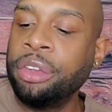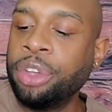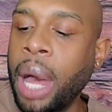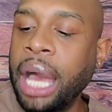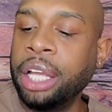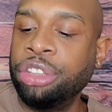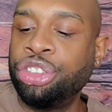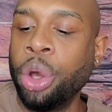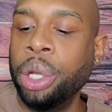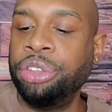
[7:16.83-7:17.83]
so I could
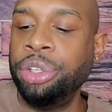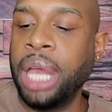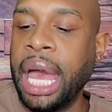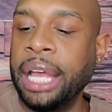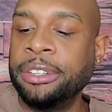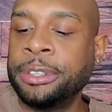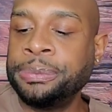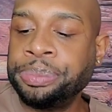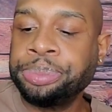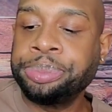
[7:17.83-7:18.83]
show it to you guys.
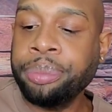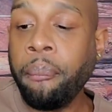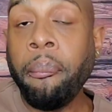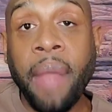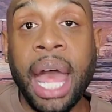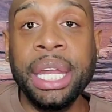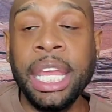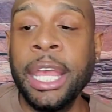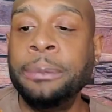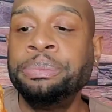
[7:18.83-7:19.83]
I
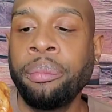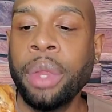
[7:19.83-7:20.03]
did.